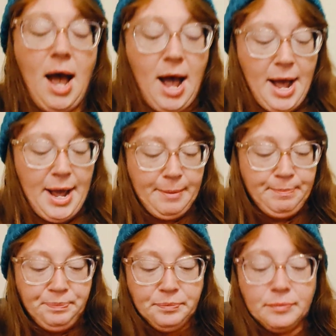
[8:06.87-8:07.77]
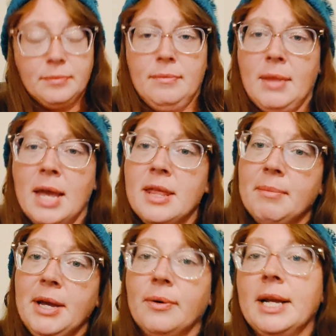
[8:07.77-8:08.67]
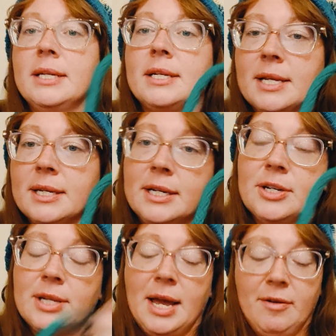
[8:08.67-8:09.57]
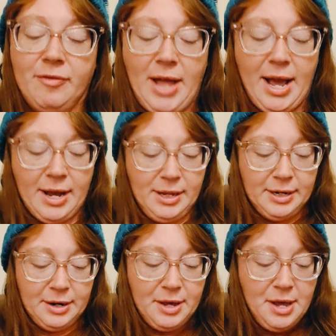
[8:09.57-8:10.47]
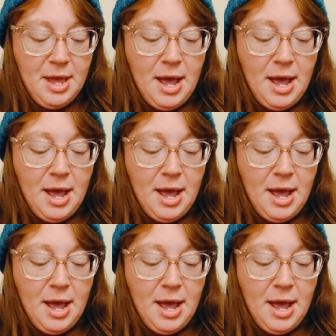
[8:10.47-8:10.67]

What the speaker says: And then my green doesn't, it's just kind of flat colored.